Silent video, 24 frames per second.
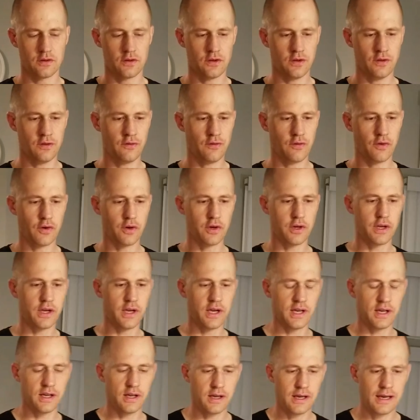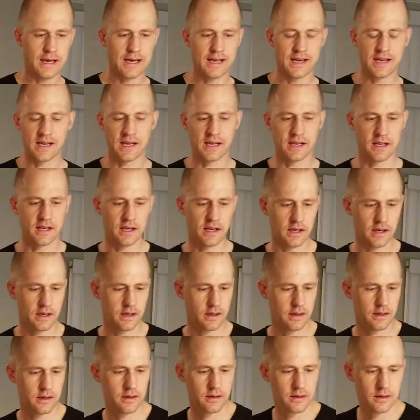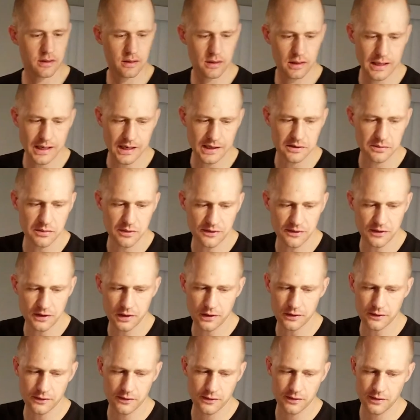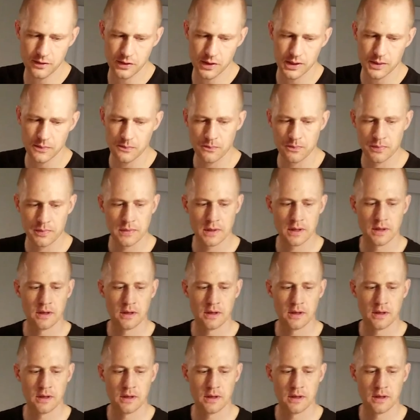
To avoid adding any lactobacillus to it.